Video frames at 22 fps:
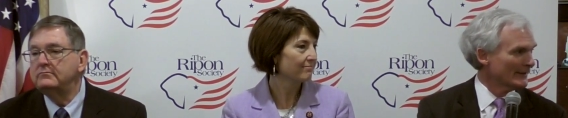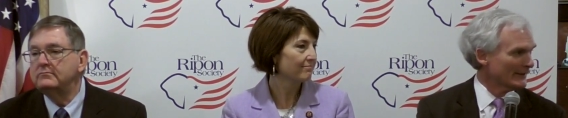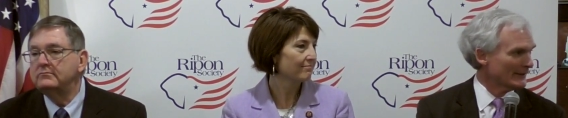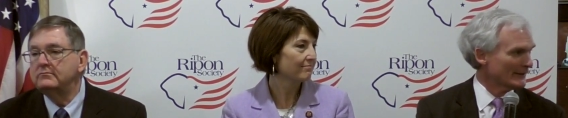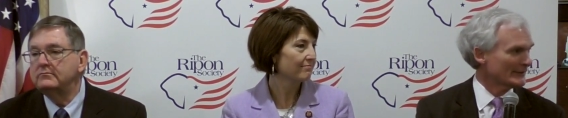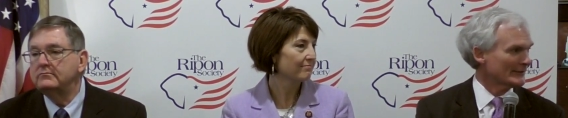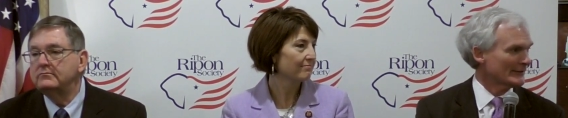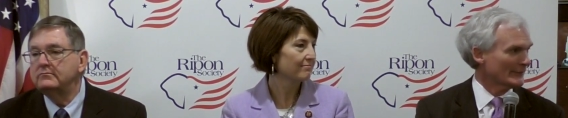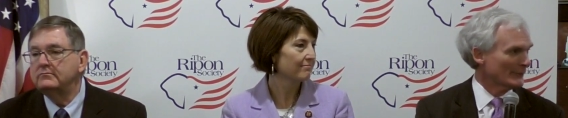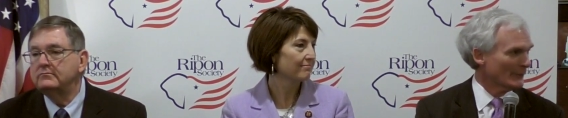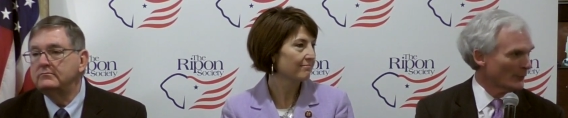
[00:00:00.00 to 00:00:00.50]

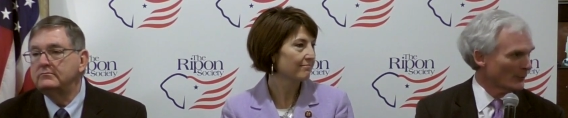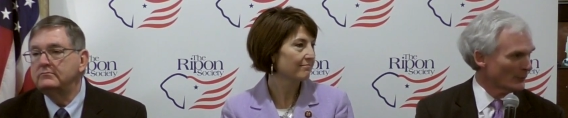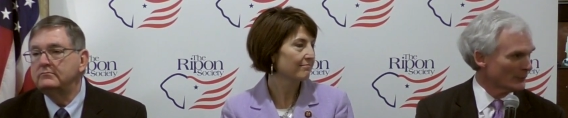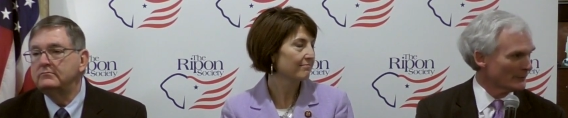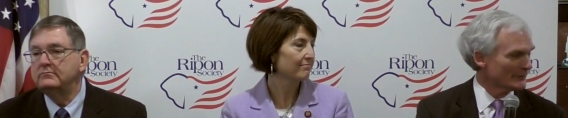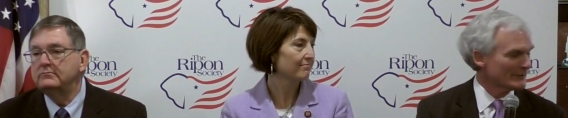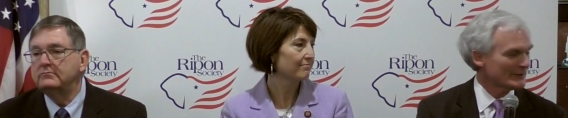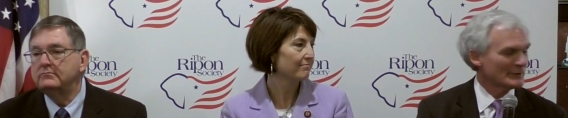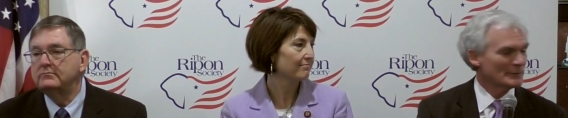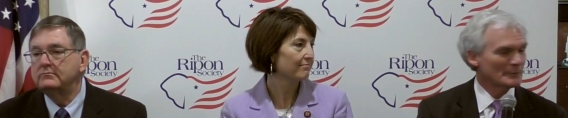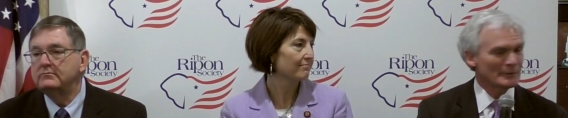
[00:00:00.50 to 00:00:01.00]
Speaker 1: It's the
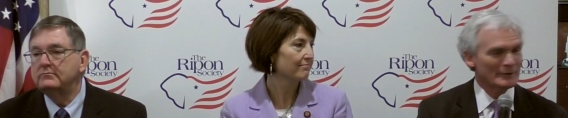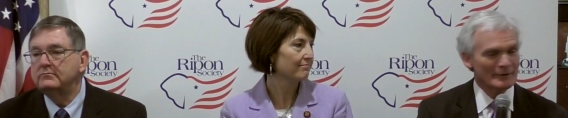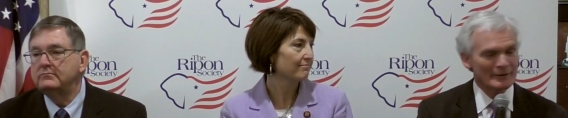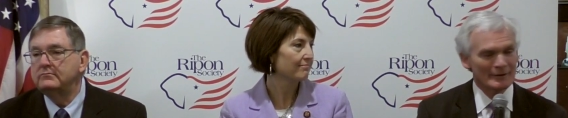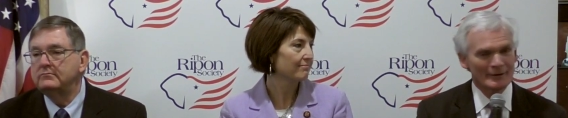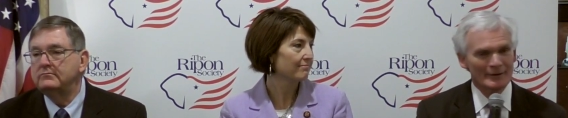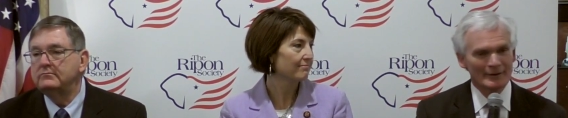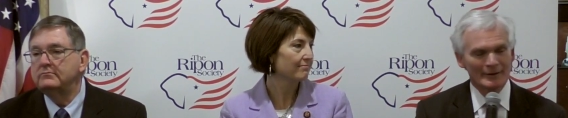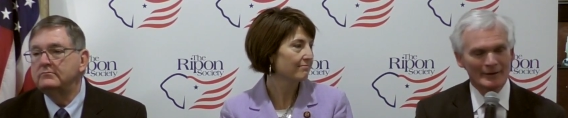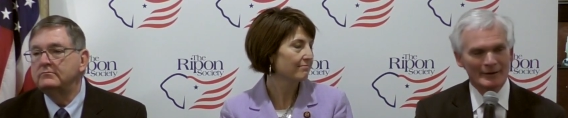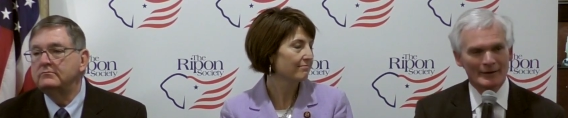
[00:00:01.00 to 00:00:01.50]
oldest
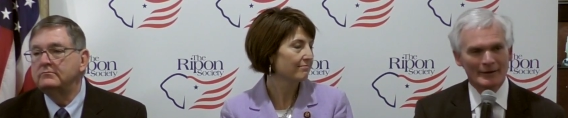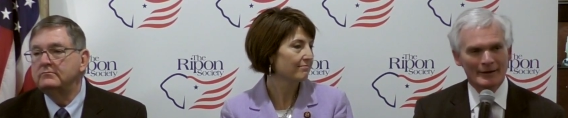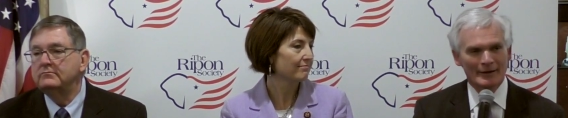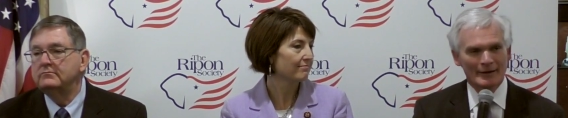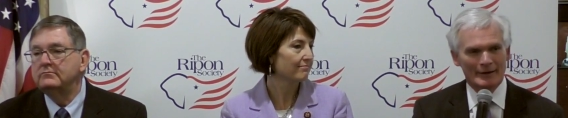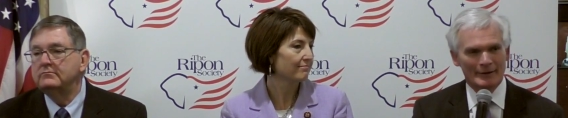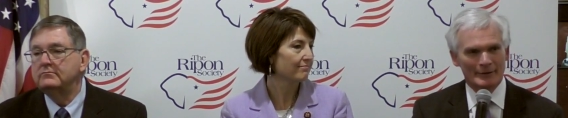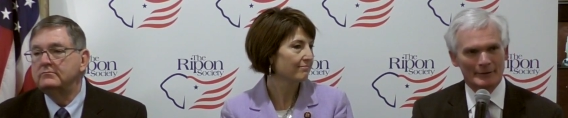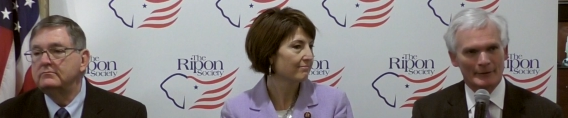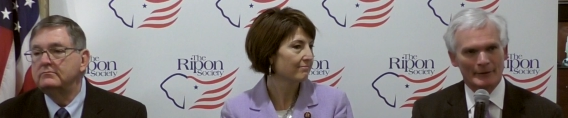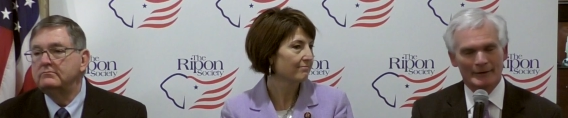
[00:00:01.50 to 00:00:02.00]
committee.
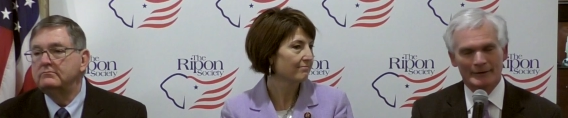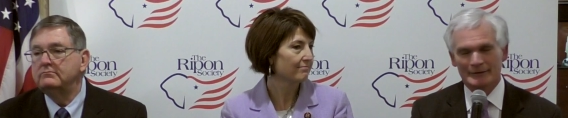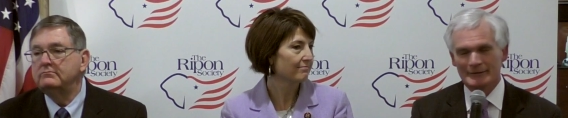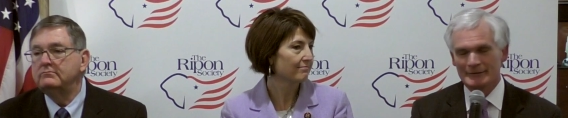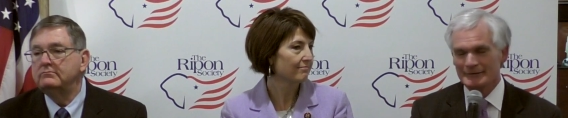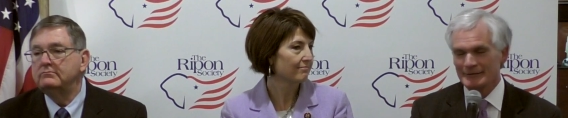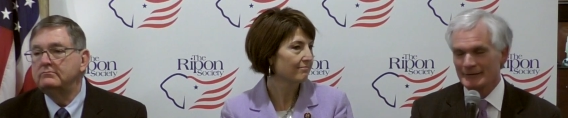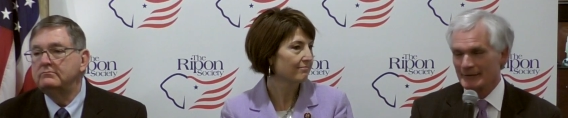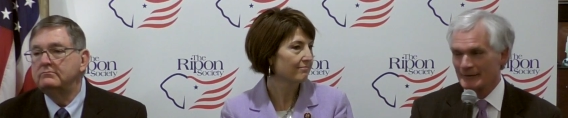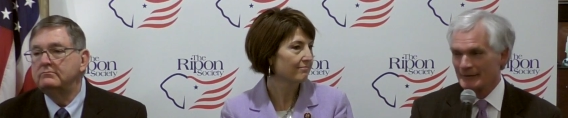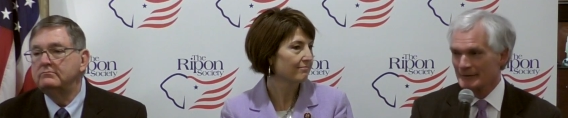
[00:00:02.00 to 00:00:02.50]
And I like to
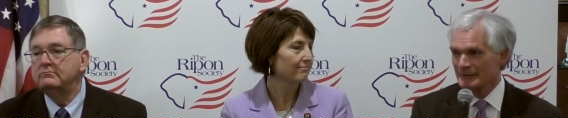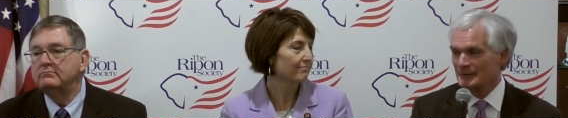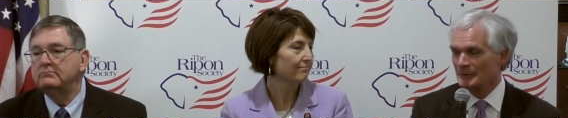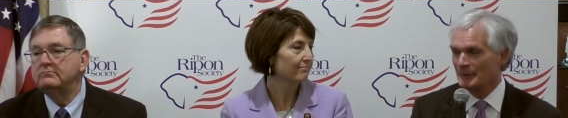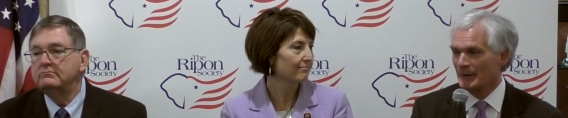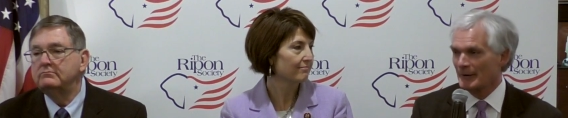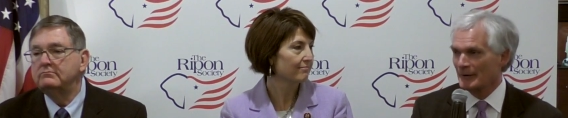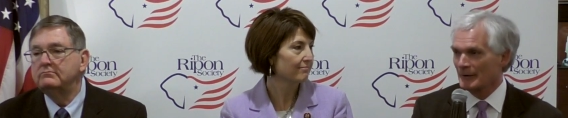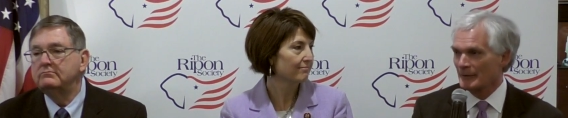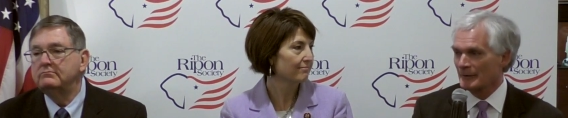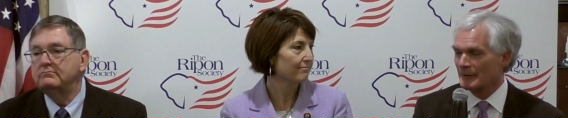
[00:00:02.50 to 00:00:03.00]
say this
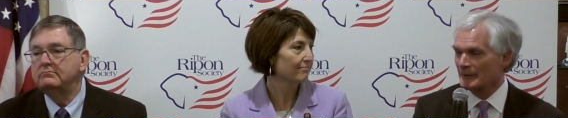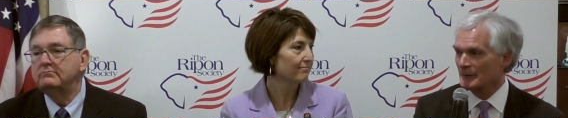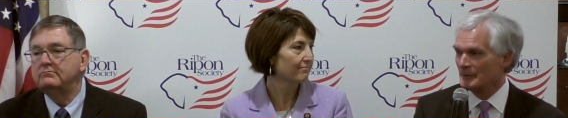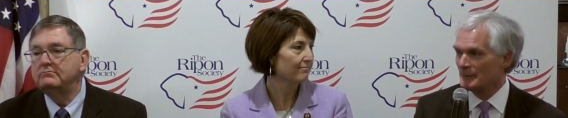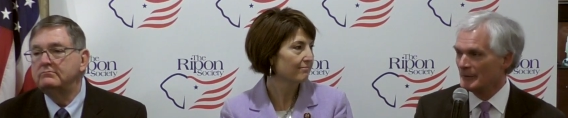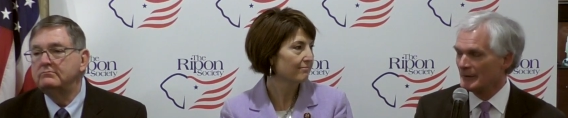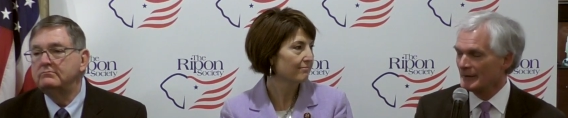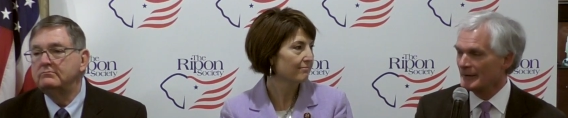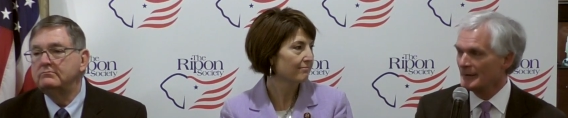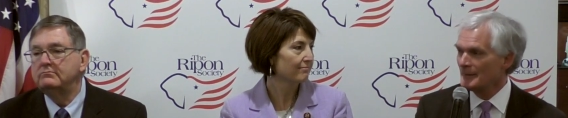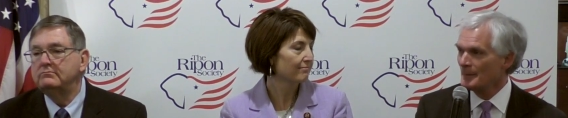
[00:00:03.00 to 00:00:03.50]
about our
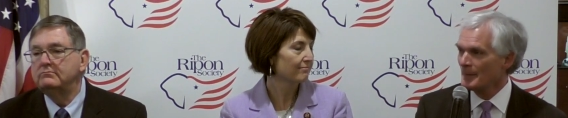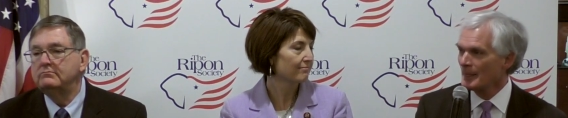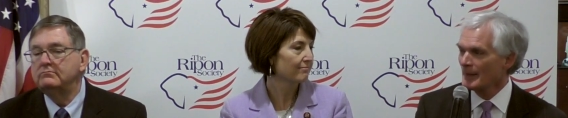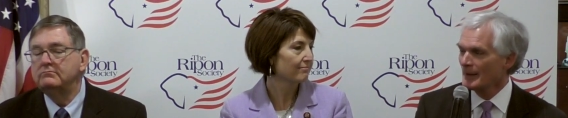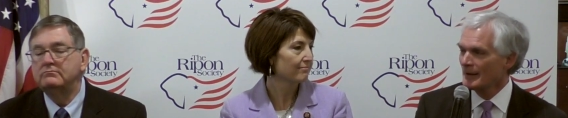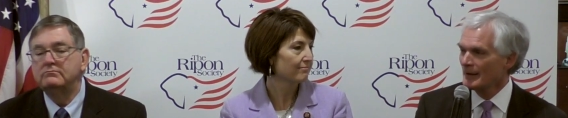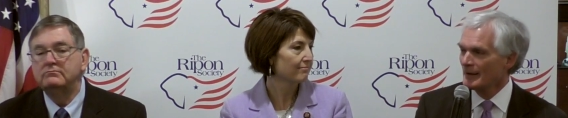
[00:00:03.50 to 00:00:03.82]
committee,